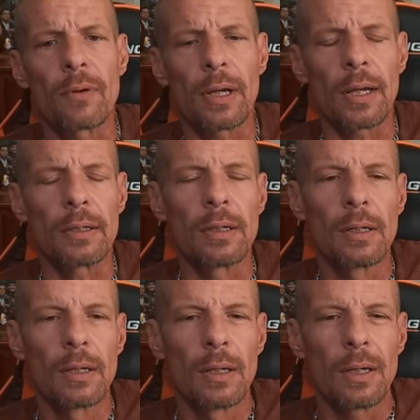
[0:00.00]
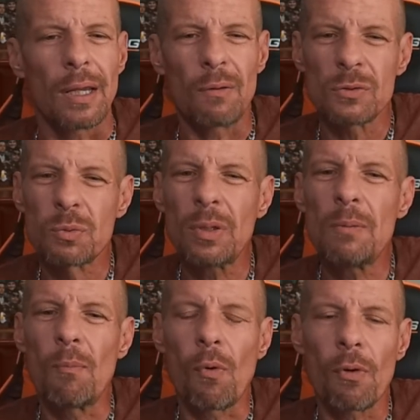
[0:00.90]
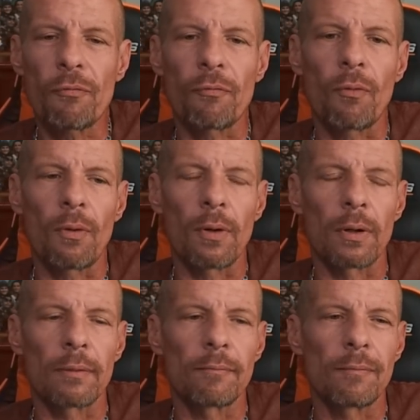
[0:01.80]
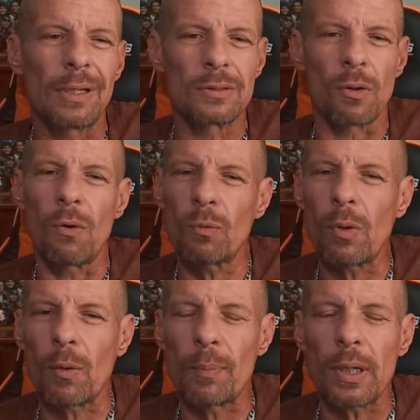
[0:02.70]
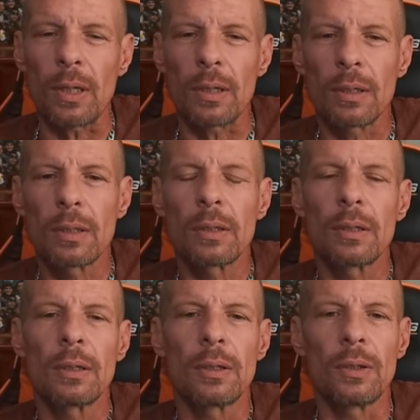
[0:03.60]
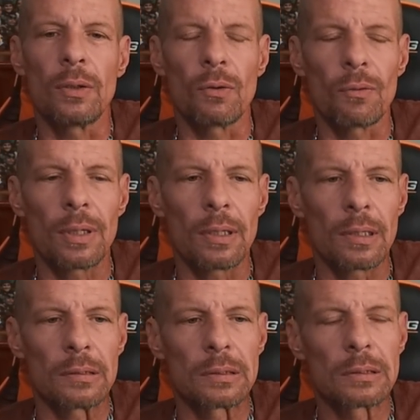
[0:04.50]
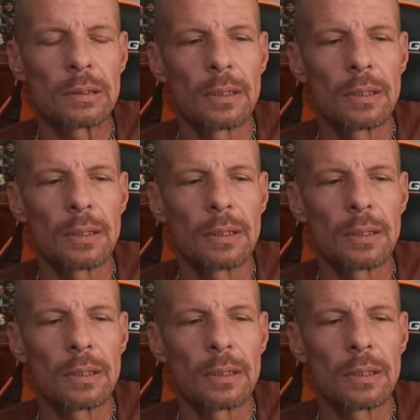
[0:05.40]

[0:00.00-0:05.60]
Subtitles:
And it was really more for his own well-being. It's